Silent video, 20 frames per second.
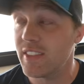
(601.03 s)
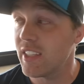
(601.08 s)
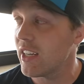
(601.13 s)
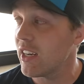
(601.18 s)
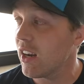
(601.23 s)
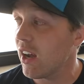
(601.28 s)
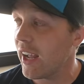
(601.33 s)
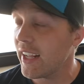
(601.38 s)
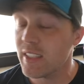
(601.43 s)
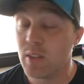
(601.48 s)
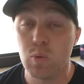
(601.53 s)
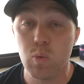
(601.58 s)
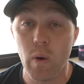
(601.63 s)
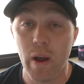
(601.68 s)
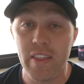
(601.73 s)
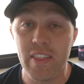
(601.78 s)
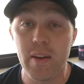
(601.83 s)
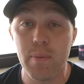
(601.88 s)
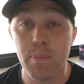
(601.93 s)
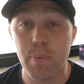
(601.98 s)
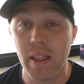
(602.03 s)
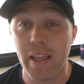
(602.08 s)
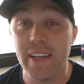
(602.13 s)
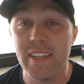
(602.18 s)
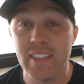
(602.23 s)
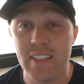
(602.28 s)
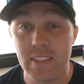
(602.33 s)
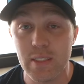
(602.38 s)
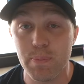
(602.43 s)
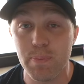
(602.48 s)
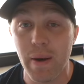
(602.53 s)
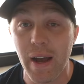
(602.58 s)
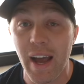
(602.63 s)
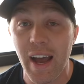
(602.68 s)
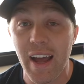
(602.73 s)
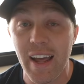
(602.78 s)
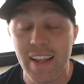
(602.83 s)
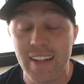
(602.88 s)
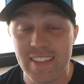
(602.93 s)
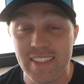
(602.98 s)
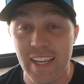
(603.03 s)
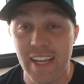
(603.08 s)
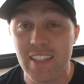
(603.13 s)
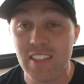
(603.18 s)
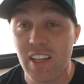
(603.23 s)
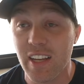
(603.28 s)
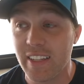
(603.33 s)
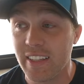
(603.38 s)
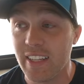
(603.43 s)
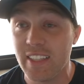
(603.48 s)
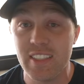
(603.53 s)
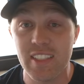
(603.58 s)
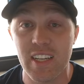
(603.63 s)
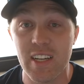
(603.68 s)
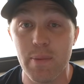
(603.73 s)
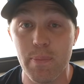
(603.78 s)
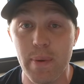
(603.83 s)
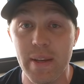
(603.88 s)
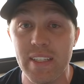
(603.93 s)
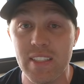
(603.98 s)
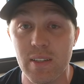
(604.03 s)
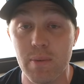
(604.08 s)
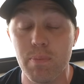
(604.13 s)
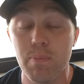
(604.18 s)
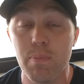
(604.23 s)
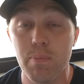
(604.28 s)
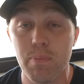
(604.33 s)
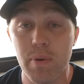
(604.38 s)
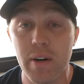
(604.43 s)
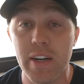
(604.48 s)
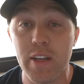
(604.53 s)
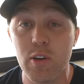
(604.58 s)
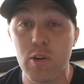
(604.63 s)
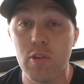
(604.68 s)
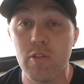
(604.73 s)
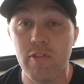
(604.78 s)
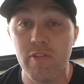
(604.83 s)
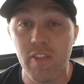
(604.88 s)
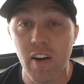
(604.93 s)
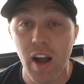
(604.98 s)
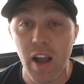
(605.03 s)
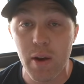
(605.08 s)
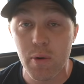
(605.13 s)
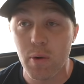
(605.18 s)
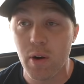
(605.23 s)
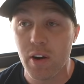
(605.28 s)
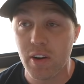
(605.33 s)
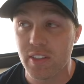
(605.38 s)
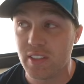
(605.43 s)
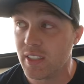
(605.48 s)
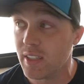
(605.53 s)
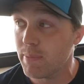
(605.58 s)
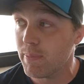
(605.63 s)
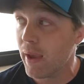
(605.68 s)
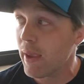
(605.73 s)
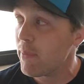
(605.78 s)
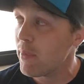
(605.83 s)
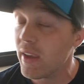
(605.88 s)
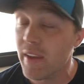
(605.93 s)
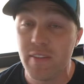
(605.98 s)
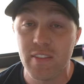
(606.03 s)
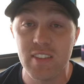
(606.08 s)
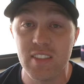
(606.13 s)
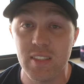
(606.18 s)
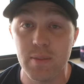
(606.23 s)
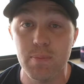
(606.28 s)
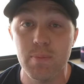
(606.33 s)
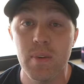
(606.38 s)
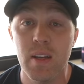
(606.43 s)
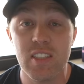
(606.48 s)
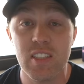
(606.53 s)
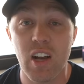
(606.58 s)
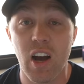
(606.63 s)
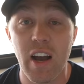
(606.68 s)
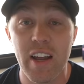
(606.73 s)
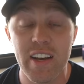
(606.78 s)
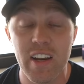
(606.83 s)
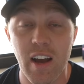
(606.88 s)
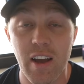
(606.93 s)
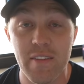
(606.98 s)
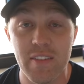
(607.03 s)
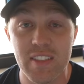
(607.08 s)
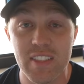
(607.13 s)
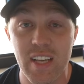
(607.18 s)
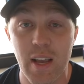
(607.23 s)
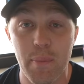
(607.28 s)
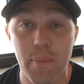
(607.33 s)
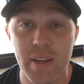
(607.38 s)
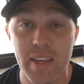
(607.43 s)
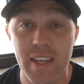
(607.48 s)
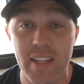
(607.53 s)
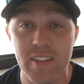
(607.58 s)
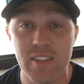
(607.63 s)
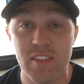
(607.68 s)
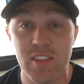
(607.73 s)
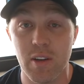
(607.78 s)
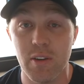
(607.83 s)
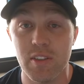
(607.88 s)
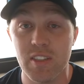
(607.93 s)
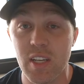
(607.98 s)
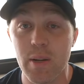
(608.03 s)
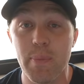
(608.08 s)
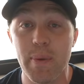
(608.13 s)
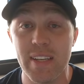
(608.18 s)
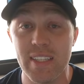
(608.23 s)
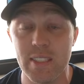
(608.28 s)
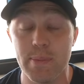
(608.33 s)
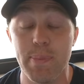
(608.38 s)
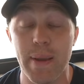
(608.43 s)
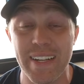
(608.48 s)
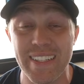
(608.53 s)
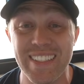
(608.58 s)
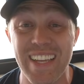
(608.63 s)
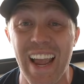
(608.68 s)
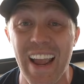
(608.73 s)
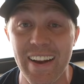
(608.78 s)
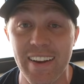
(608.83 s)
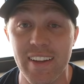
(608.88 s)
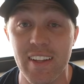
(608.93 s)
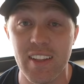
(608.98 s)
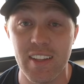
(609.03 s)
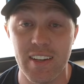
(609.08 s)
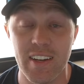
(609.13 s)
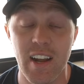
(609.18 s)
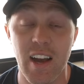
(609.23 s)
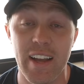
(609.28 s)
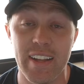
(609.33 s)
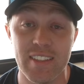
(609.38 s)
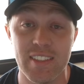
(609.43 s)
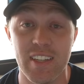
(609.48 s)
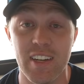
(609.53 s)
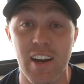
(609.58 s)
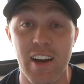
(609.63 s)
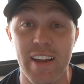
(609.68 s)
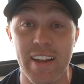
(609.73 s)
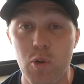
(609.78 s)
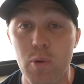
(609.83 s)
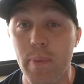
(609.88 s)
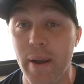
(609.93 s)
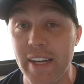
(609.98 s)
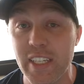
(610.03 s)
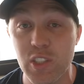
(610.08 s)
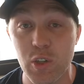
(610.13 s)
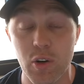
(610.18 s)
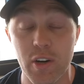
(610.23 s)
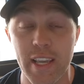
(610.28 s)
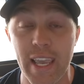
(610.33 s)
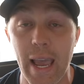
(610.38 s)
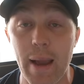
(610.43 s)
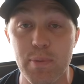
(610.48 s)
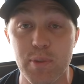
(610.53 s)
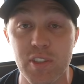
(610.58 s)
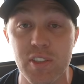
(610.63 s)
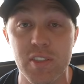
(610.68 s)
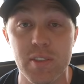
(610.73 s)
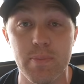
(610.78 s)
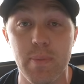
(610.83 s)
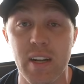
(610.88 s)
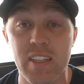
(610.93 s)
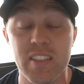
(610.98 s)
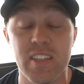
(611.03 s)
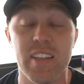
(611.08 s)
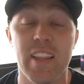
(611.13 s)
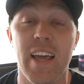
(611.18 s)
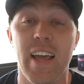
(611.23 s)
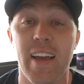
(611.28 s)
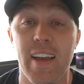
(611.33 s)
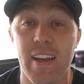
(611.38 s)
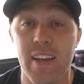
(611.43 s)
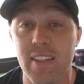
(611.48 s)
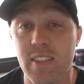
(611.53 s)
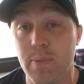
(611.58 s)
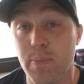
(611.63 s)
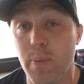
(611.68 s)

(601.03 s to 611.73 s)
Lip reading: tonight's weather plays its part, sounds like there's going to be some pretty cool fireworks and maybe even some skydivers coming in. So it's going to be a spectacular night tonight. We'll make sure to capture as much of that as